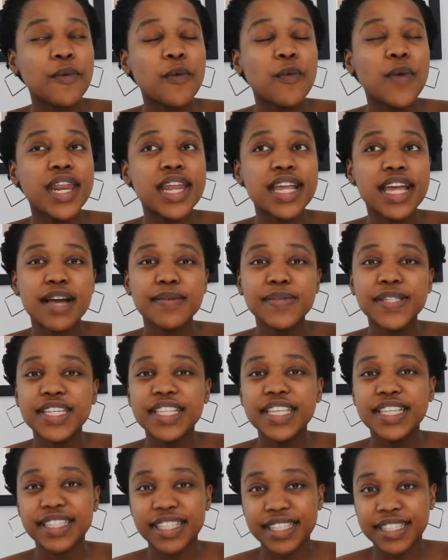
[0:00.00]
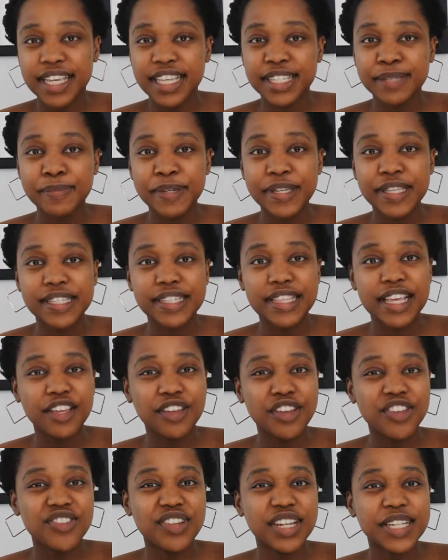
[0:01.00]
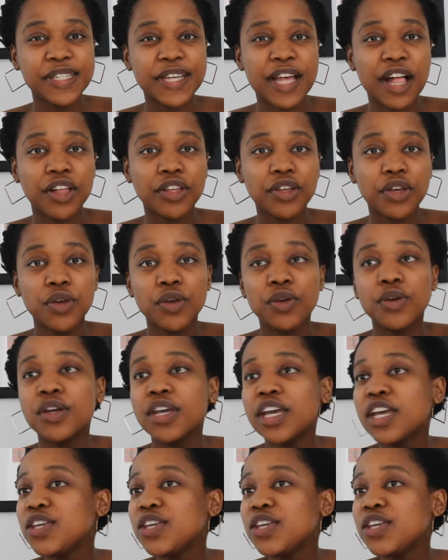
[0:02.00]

When it comes to these assessments, they usually tell you